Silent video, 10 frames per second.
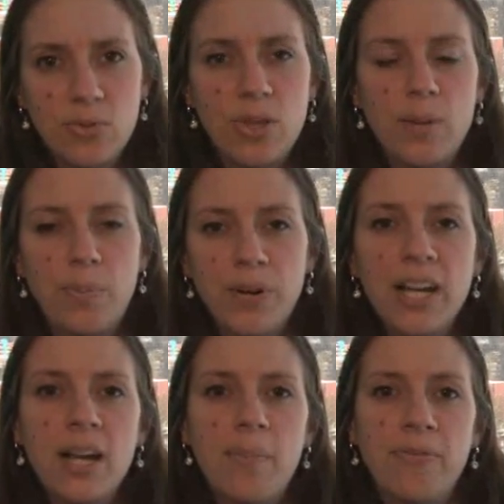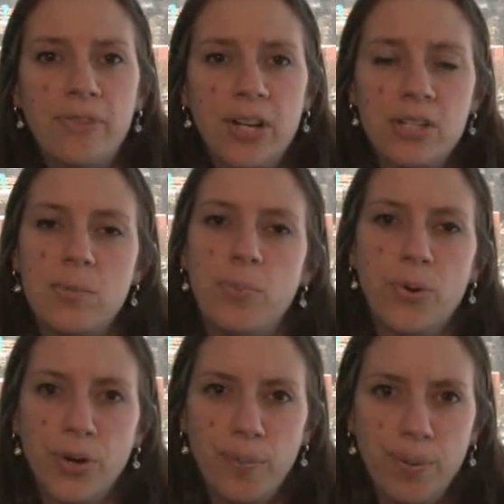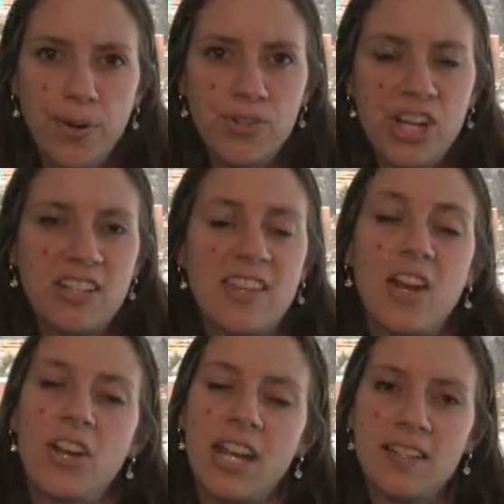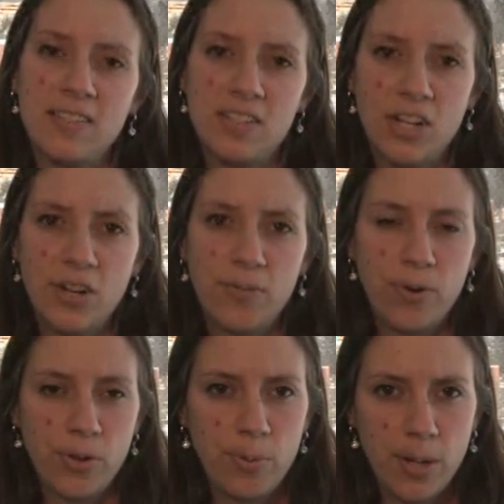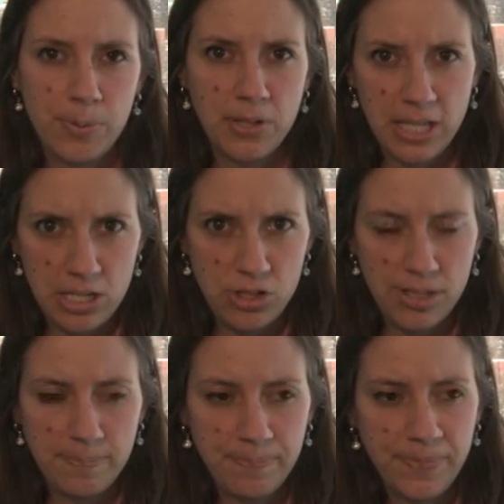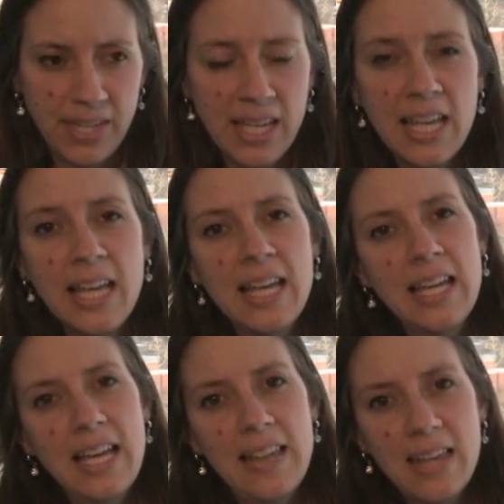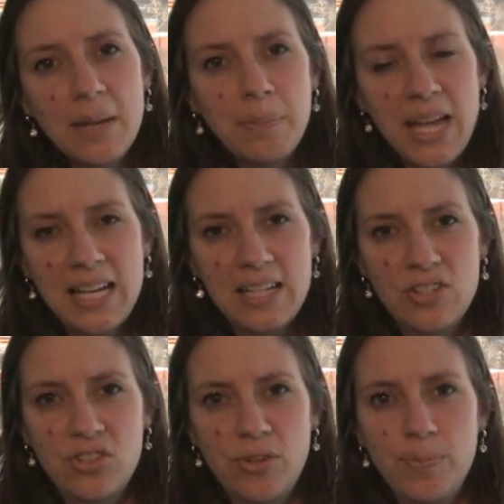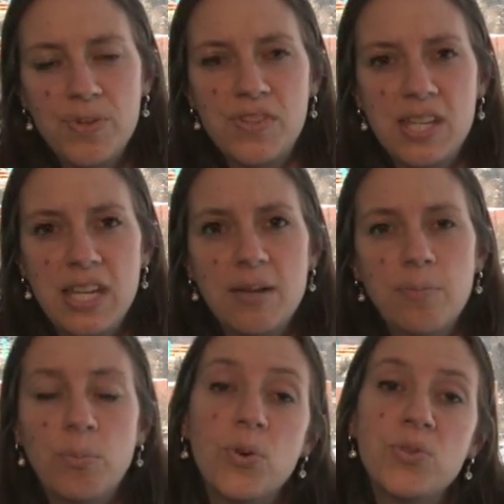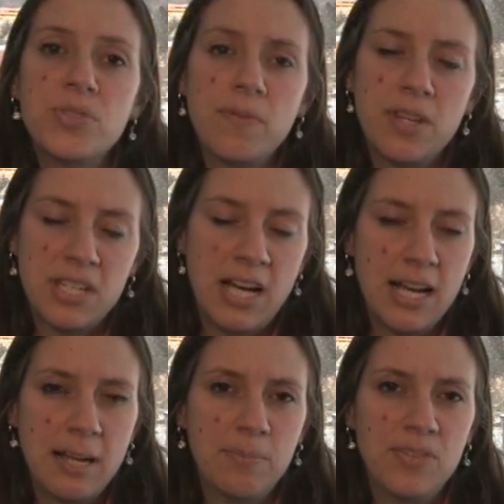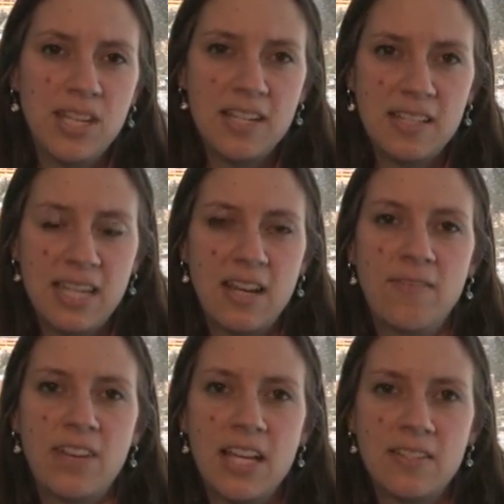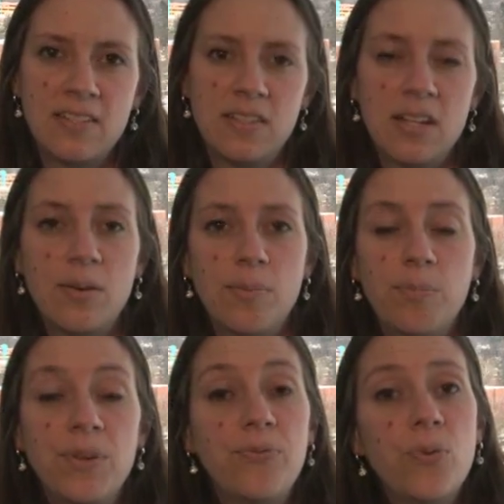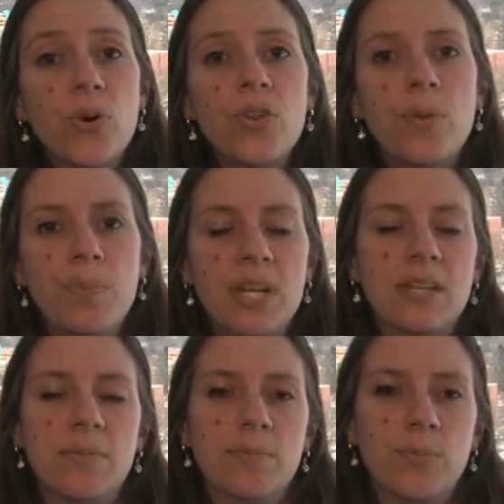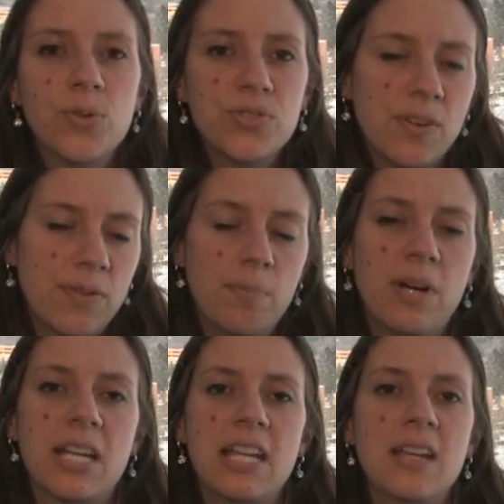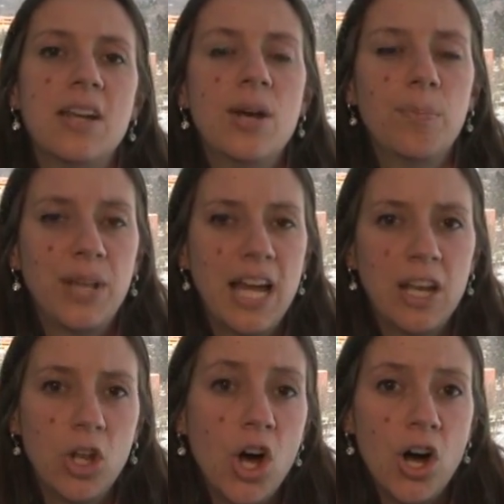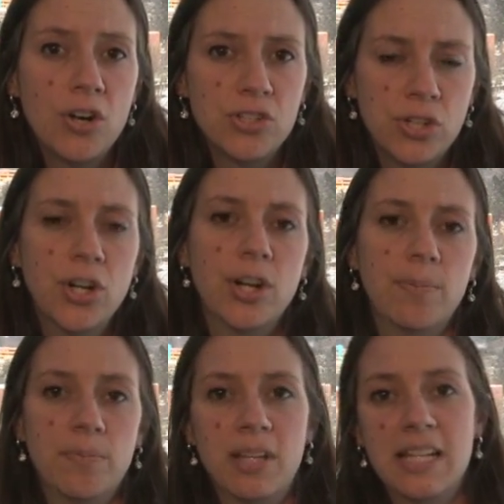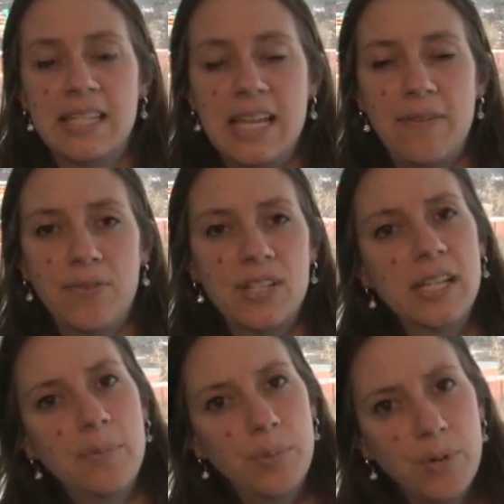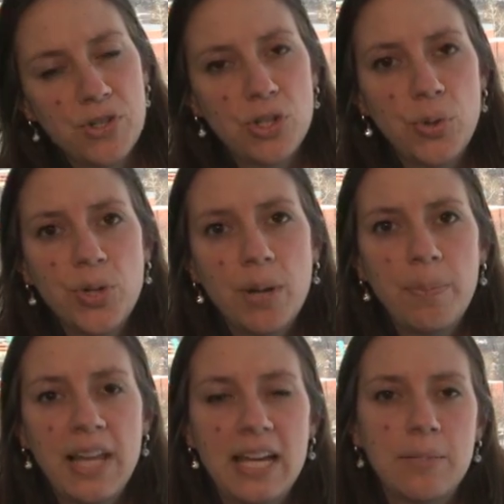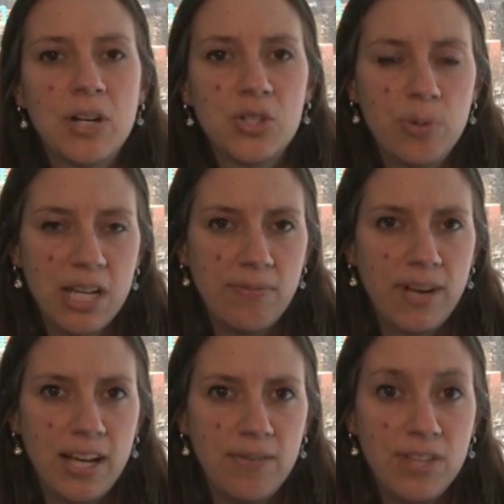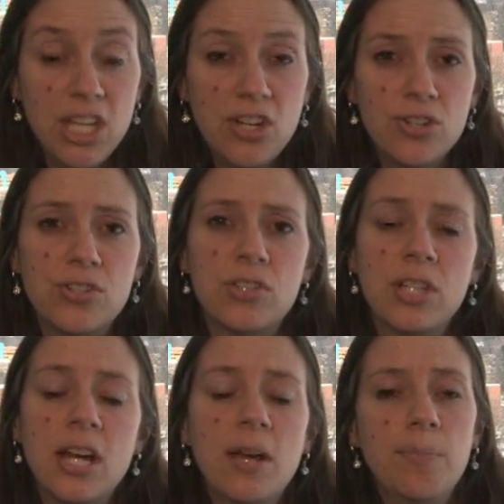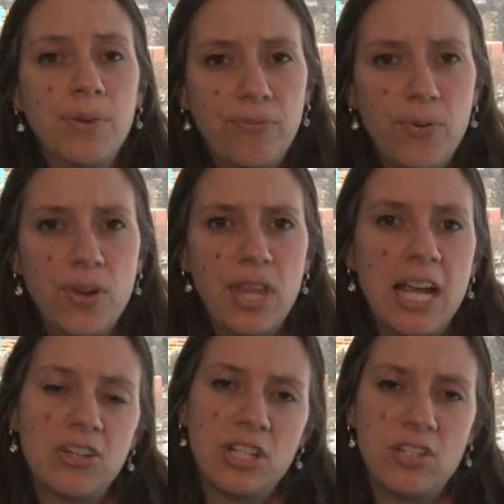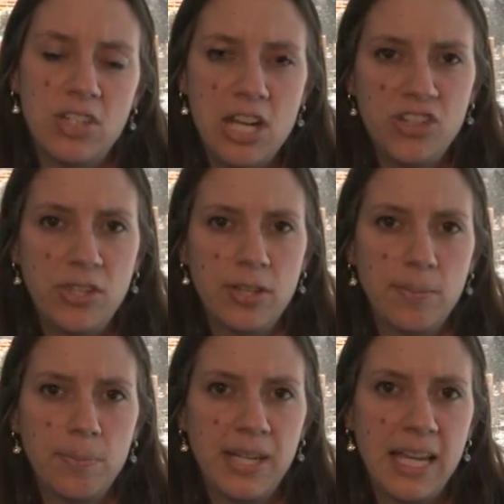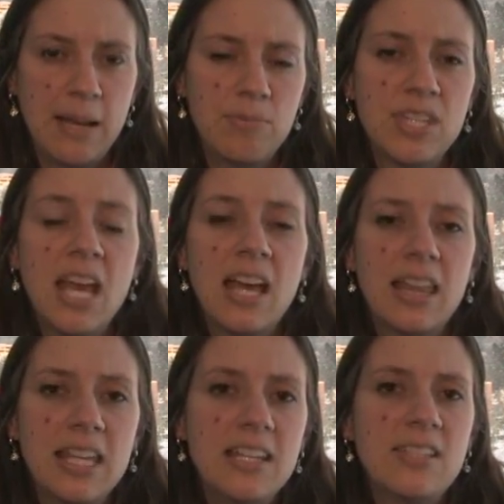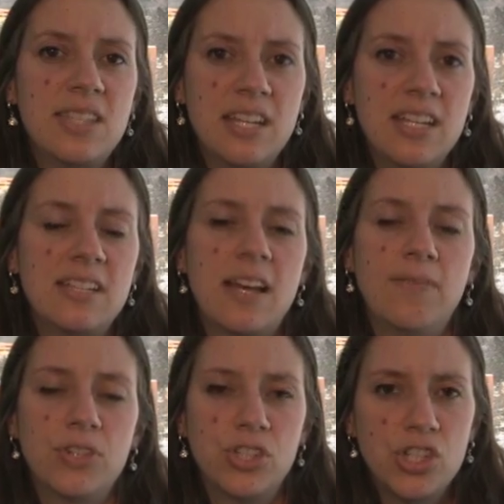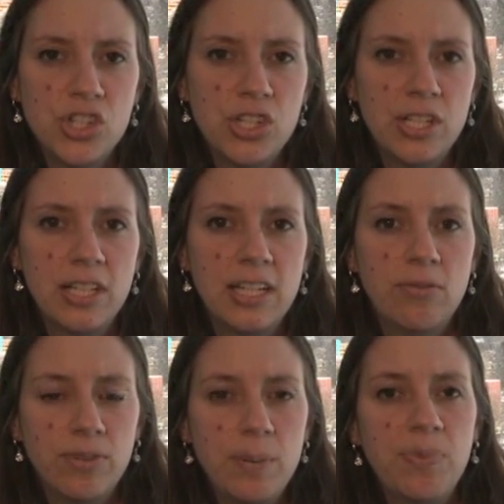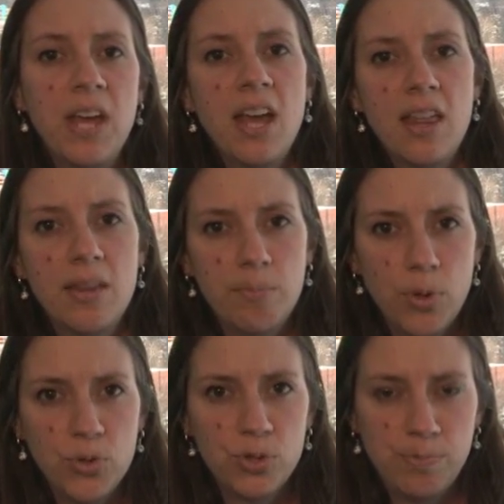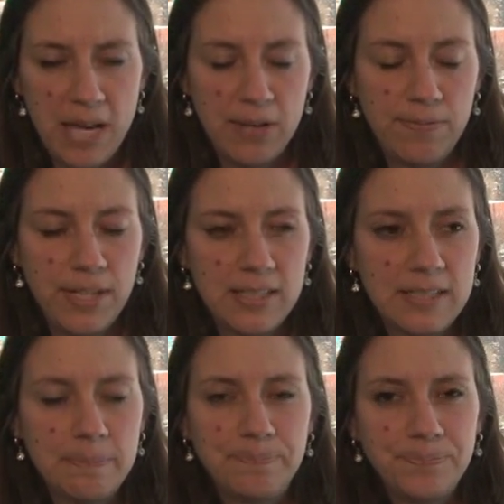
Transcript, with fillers: Do they bring up front important projects that are necessary for the population? In that planning discrepancy, most of the time, cities that invest before the bid, most of the money, plan long term. Let's say, for example, Barcelona planned about 25 years before they actually staged the Olympic Games. These cities have traditionally reaped the most benefits.